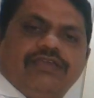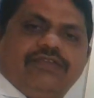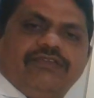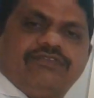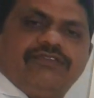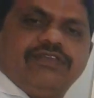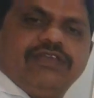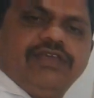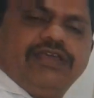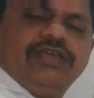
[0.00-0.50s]

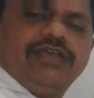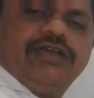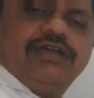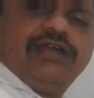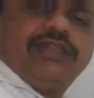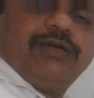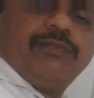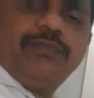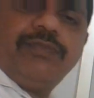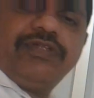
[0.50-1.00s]
is
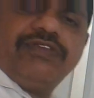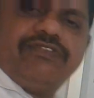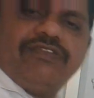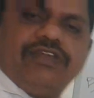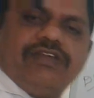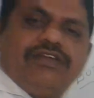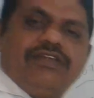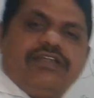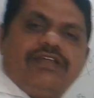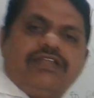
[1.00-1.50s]

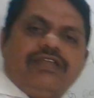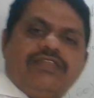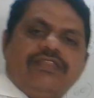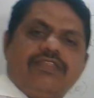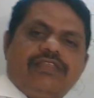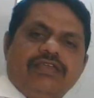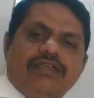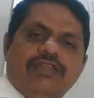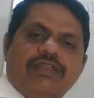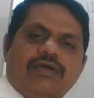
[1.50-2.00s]
represented
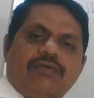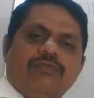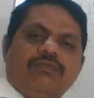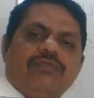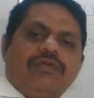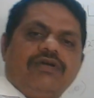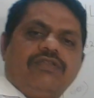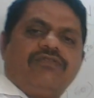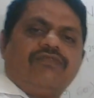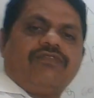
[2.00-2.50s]
in the
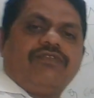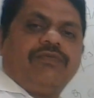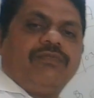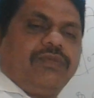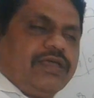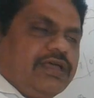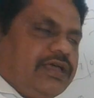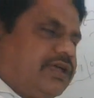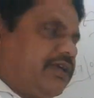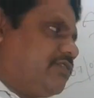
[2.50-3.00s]
number
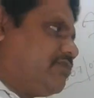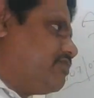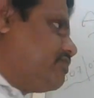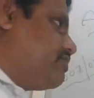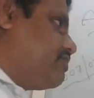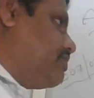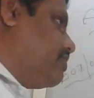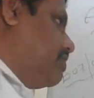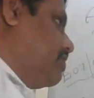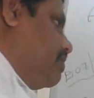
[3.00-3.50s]
from
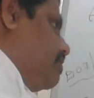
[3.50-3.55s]
hash.